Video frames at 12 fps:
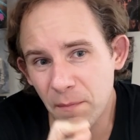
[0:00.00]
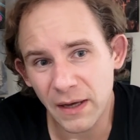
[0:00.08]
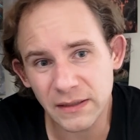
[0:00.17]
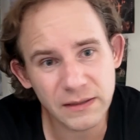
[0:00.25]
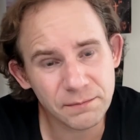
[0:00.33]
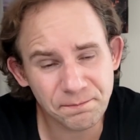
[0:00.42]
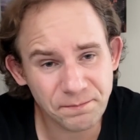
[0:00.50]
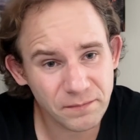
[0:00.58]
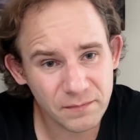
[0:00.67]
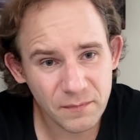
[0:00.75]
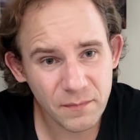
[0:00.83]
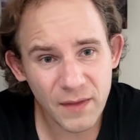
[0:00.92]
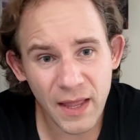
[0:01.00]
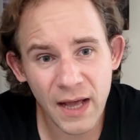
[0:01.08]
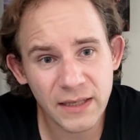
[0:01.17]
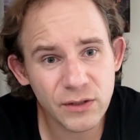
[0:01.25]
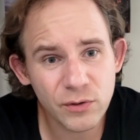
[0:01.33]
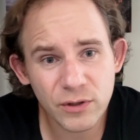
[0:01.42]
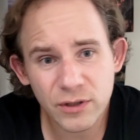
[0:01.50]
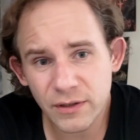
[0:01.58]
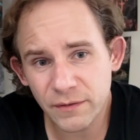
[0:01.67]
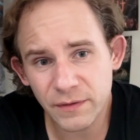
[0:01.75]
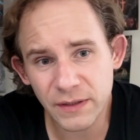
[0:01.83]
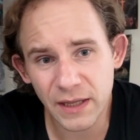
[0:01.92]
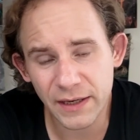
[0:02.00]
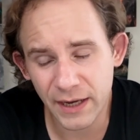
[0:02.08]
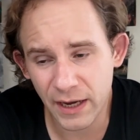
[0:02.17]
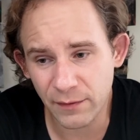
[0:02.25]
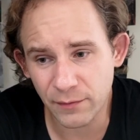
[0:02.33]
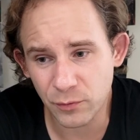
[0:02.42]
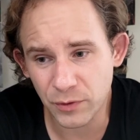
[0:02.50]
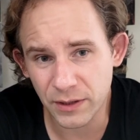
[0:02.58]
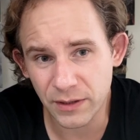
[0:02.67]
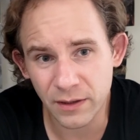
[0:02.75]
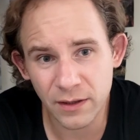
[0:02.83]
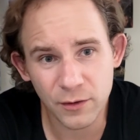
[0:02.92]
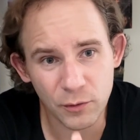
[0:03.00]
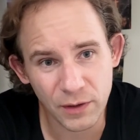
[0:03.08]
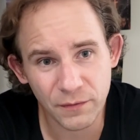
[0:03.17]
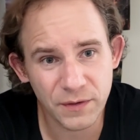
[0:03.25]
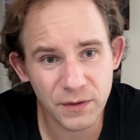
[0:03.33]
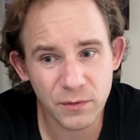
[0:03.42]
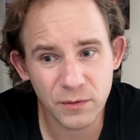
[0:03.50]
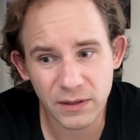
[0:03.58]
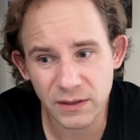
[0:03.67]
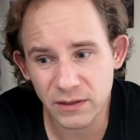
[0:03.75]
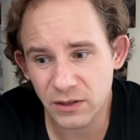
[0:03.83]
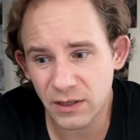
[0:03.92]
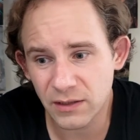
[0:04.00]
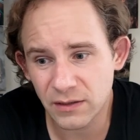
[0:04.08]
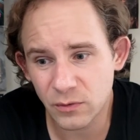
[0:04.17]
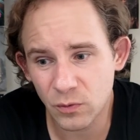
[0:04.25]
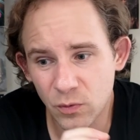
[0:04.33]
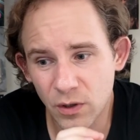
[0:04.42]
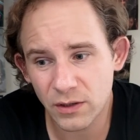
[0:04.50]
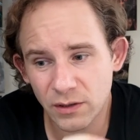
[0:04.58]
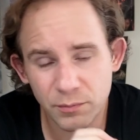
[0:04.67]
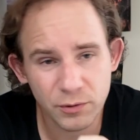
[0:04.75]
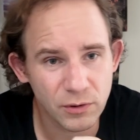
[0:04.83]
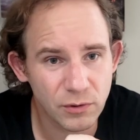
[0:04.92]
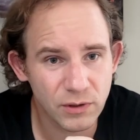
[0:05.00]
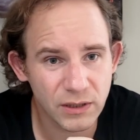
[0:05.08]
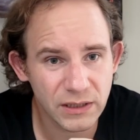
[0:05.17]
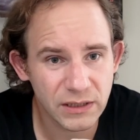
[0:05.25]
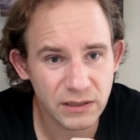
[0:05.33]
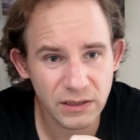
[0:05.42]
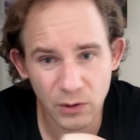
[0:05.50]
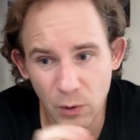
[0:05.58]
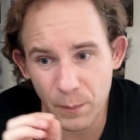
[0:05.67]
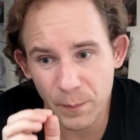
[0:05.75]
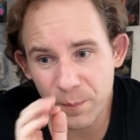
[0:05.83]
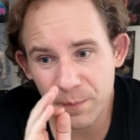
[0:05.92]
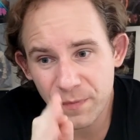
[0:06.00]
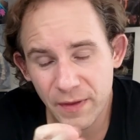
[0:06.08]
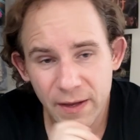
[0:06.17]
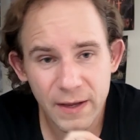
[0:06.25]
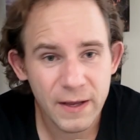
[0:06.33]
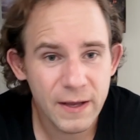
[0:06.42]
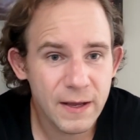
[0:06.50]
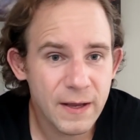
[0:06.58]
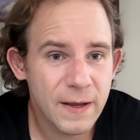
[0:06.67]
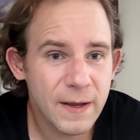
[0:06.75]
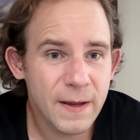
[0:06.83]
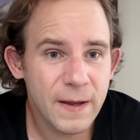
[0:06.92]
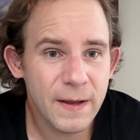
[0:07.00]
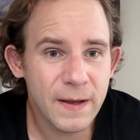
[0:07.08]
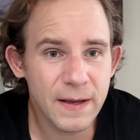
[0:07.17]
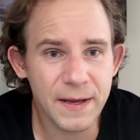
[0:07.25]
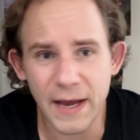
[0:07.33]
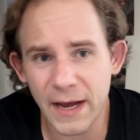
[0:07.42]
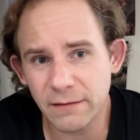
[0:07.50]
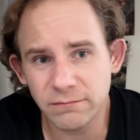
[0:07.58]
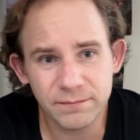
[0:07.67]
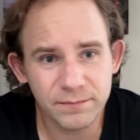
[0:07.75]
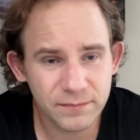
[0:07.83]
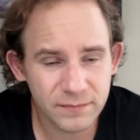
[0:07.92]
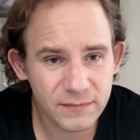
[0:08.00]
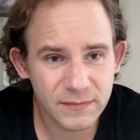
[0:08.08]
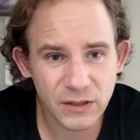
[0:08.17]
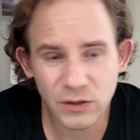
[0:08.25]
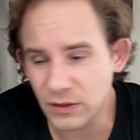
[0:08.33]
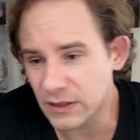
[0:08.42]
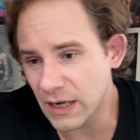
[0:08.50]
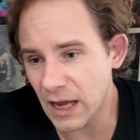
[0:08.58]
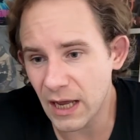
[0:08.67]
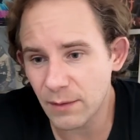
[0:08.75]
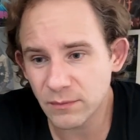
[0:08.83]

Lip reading: But I usually feel like every review is just work in progress, so yeah. Good.